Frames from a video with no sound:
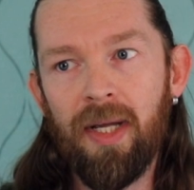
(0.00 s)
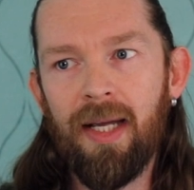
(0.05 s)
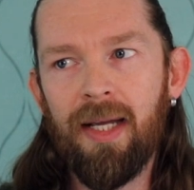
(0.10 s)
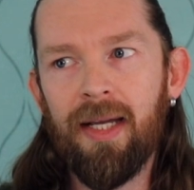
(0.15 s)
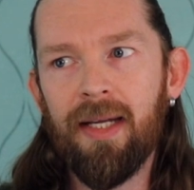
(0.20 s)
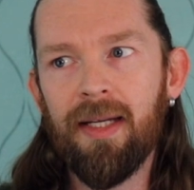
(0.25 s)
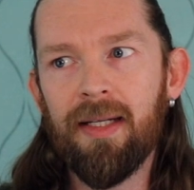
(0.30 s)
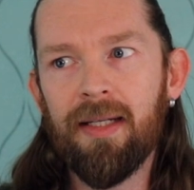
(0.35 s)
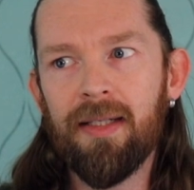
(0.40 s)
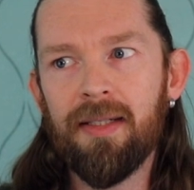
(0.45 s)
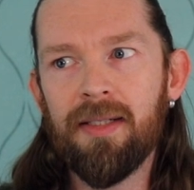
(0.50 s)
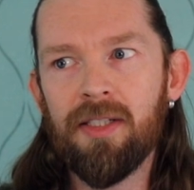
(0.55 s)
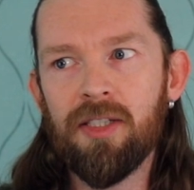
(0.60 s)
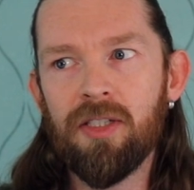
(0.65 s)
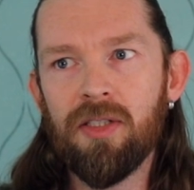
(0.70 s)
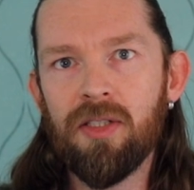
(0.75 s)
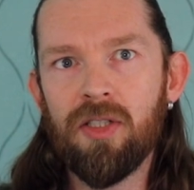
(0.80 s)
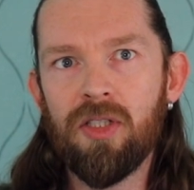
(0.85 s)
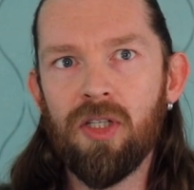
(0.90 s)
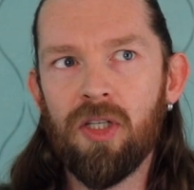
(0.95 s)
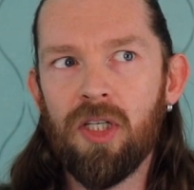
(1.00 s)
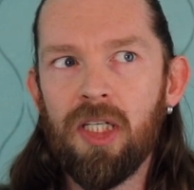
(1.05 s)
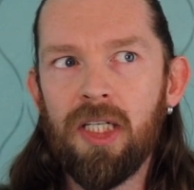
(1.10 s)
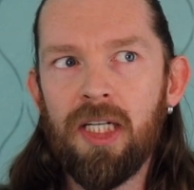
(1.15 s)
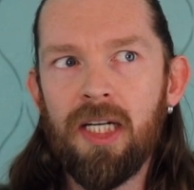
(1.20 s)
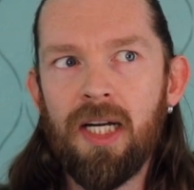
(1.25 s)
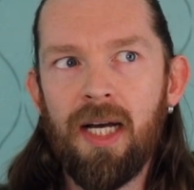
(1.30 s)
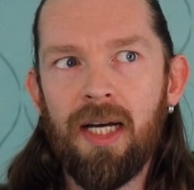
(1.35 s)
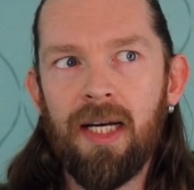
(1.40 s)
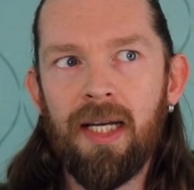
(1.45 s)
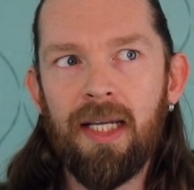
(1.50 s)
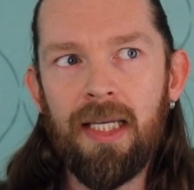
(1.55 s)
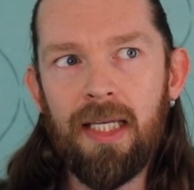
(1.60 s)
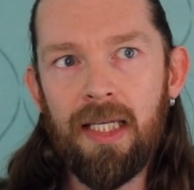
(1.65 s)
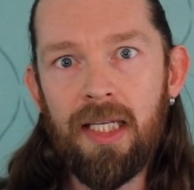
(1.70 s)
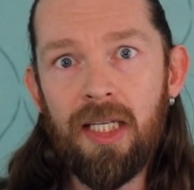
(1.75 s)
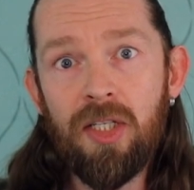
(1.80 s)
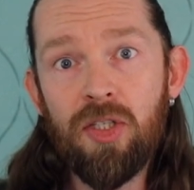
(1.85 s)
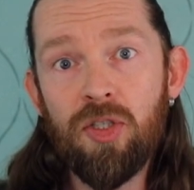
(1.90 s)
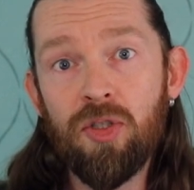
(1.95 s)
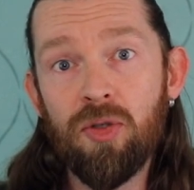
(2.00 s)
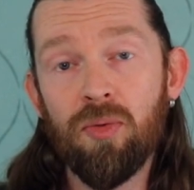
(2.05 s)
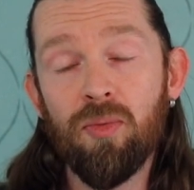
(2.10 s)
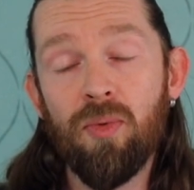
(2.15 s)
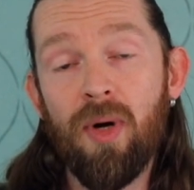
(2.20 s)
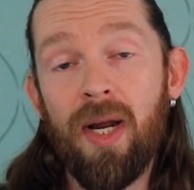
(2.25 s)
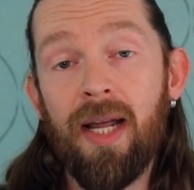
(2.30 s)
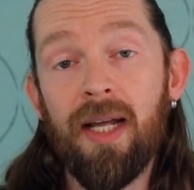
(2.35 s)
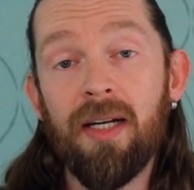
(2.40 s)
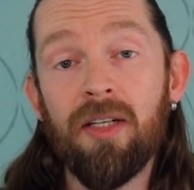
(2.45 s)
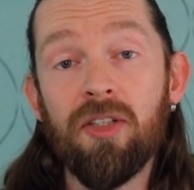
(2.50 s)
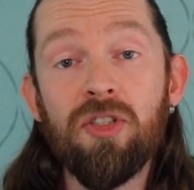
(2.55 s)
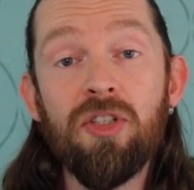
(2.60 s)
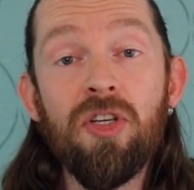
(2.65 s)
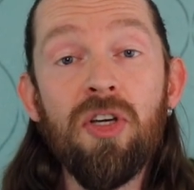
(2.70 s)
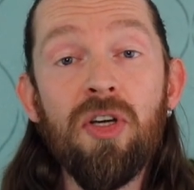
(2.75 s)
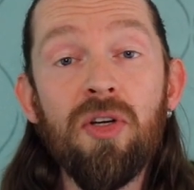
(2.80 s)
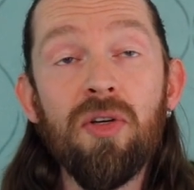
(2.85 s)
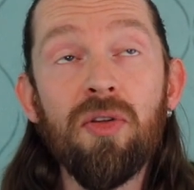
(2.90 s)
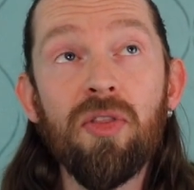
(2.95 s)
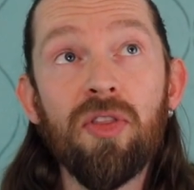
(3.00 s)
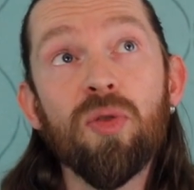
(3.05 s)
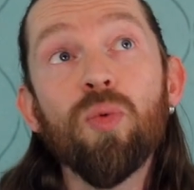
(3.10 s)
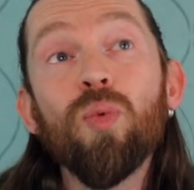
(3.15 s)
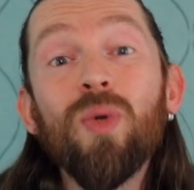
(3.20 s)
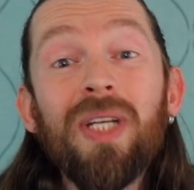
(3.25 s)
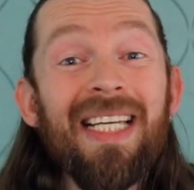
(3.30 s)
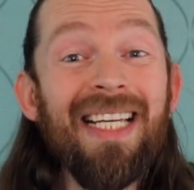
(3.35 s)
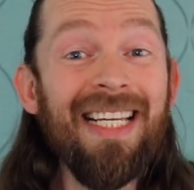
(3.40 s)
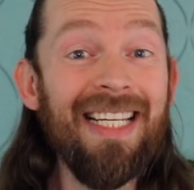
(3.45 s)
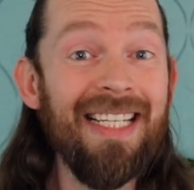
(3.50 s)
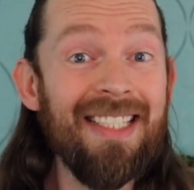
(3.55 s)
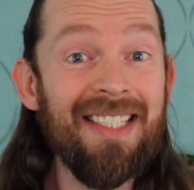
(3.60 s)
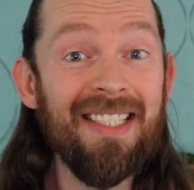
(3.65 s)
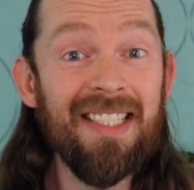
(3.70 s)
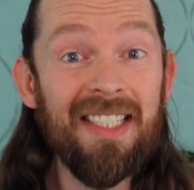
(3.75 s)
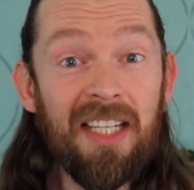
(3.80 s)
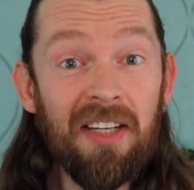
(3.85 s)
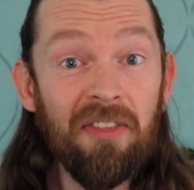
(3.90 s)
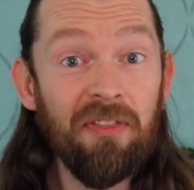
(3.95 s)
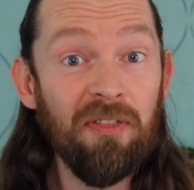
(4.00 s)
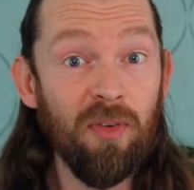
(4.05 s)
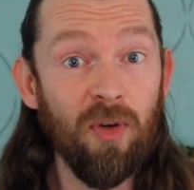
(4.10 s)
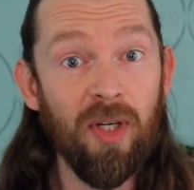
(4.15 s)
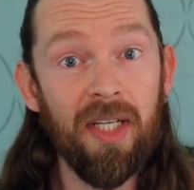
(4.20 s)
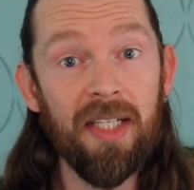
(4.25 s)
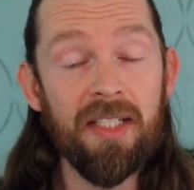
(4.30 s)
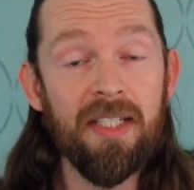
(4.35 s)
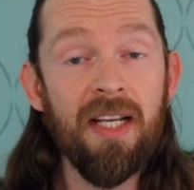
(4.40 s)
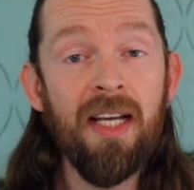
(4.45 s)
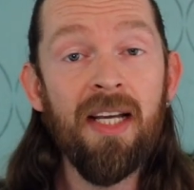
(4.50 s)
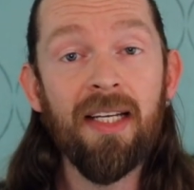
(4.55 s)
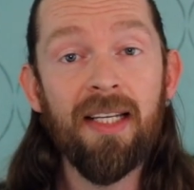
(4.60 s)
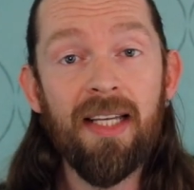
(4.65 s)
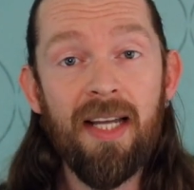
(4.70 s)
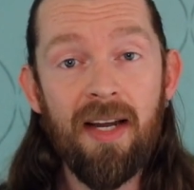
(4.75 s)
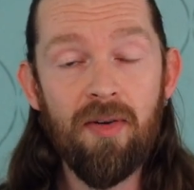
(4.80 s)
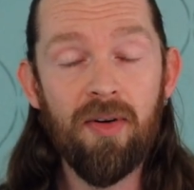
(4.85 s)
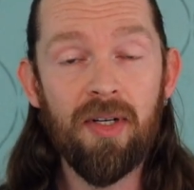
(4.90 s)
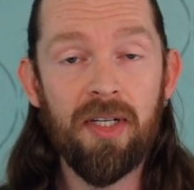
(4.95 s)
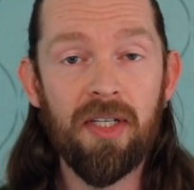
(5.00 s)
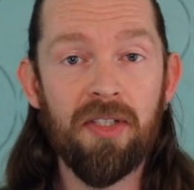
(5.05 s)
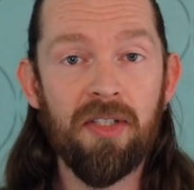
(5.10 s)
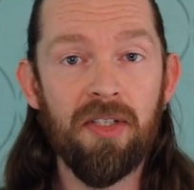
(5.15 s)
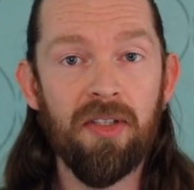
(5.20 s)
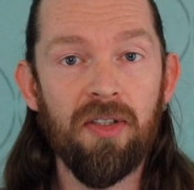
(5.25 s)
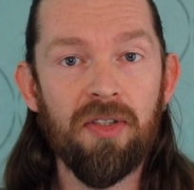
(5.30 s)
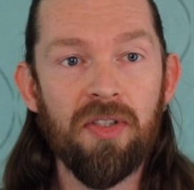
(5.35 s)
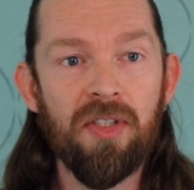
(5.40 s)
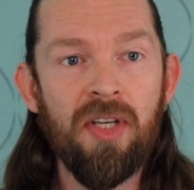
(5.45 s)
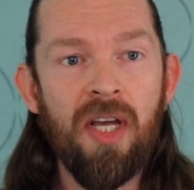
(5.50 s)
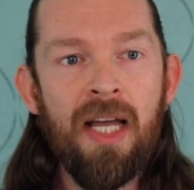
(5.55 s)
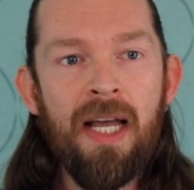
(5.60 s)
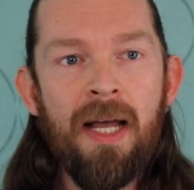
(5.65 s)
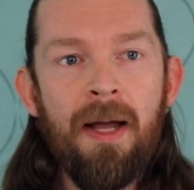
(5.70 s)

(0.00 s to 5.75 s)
And Dawn and I each ran t- three different characters.